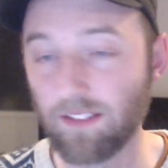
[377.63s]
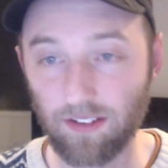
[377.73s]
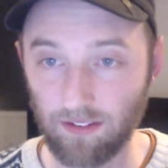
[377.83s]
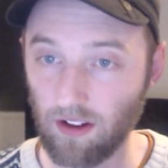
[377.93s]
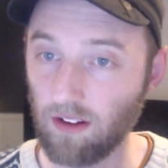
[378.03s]

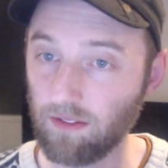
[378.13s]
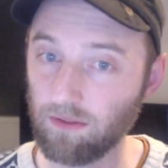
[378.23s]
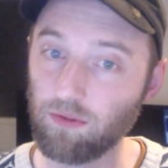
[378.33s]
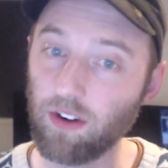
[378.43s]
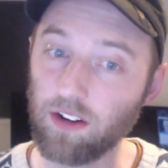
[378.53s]
That's
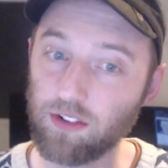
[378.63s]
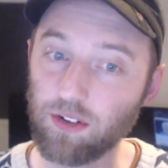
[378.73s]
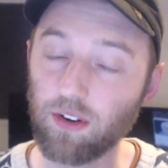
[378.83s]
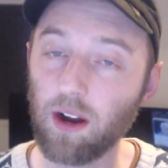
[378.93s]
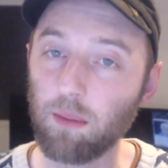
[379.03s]

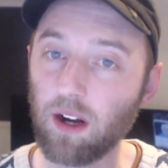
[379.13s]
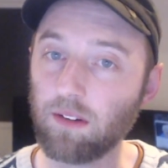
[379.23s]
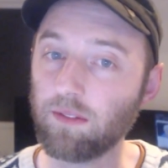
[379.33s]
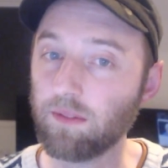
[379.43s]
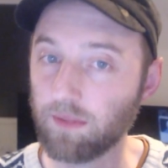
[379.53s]
very true,
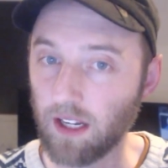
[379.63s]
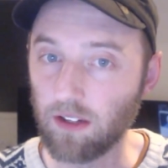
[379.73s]
Grandma.